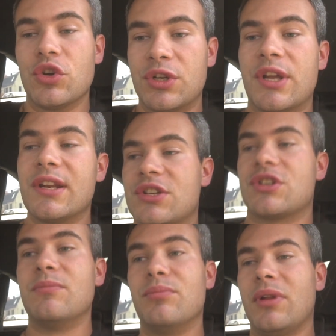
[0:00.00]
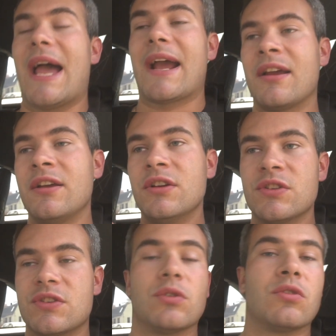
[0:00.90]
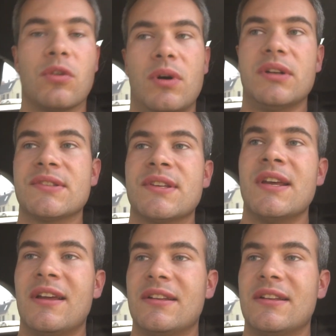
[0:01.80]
good condition black Soarer ones,